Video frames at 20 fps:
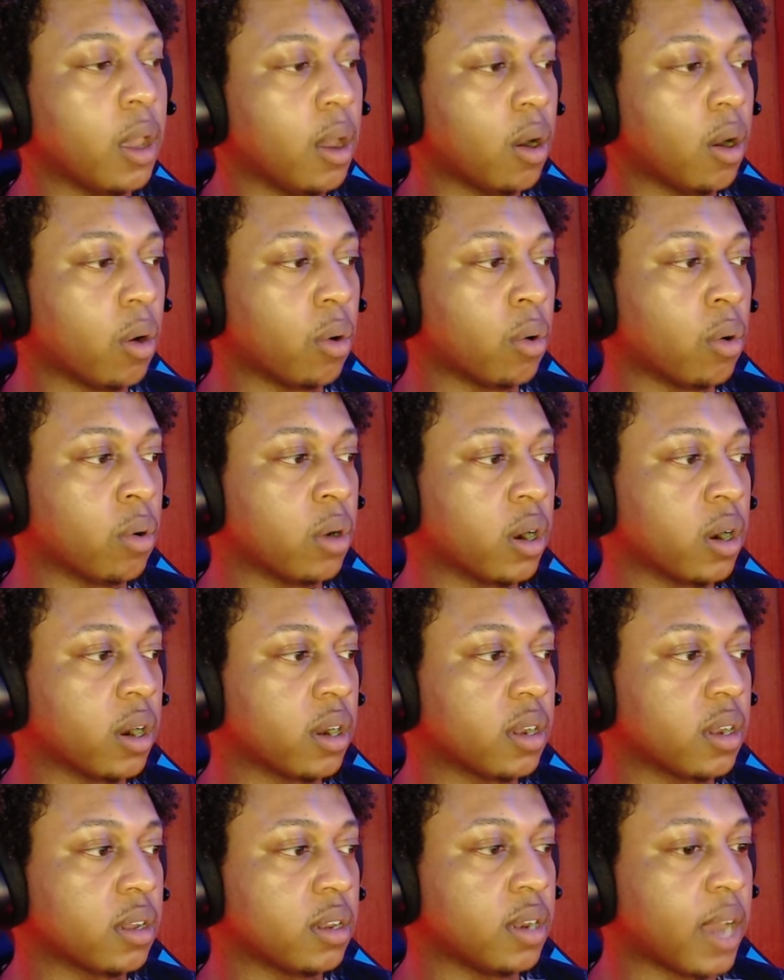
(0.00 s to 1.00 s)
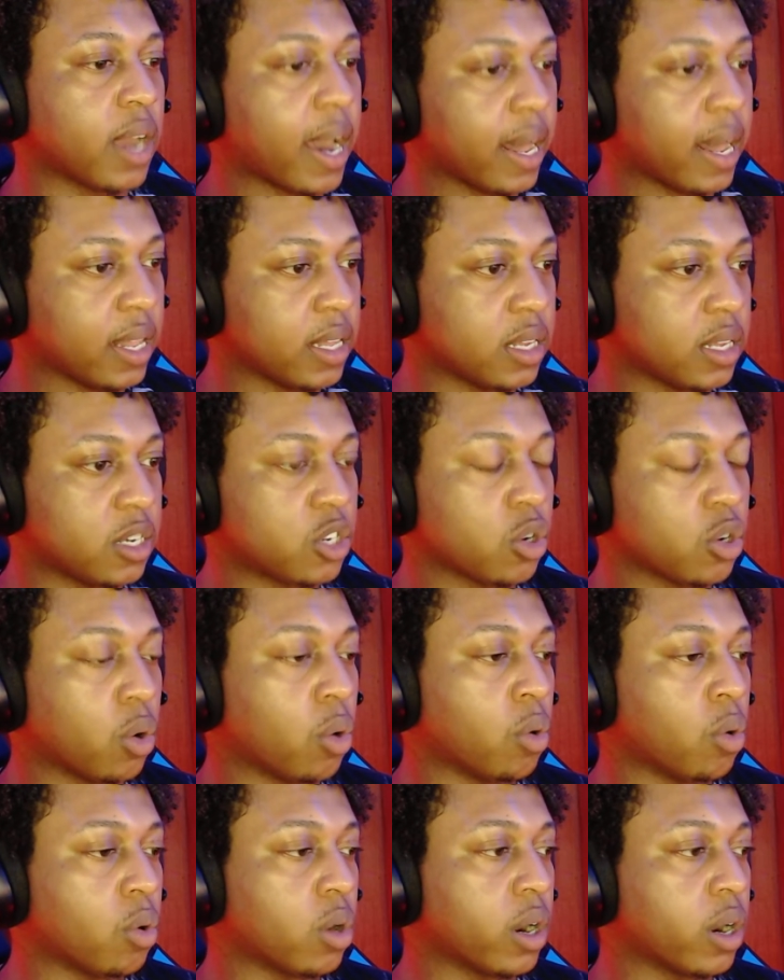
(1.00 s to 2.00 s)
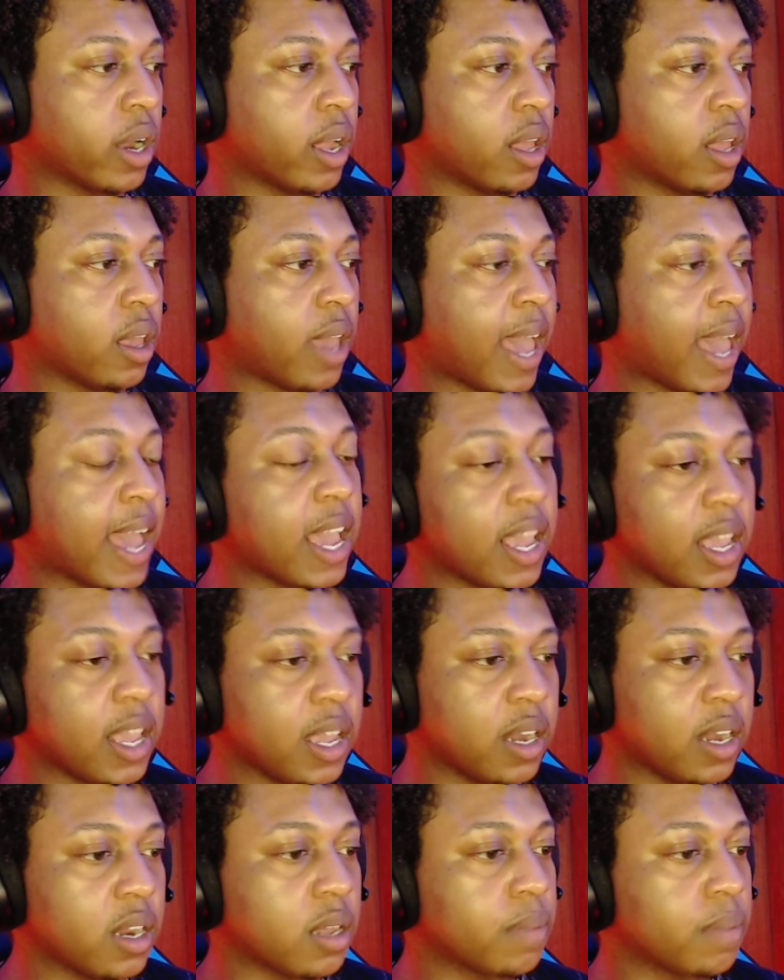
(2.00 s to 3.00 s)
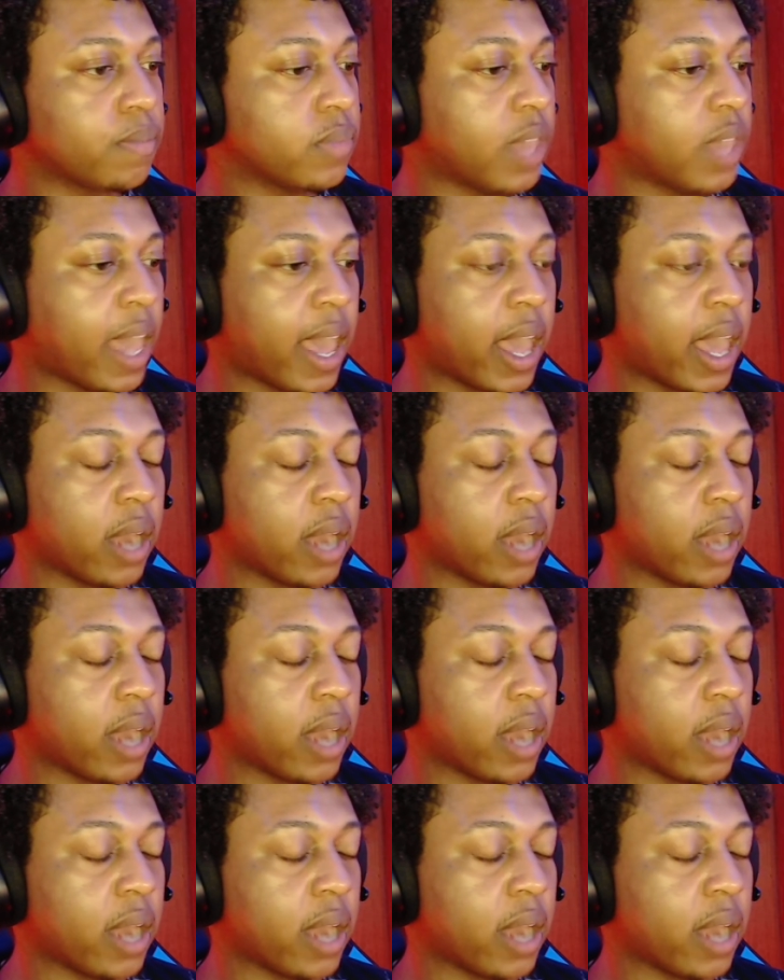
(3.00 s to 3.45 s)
or knowledge or aid that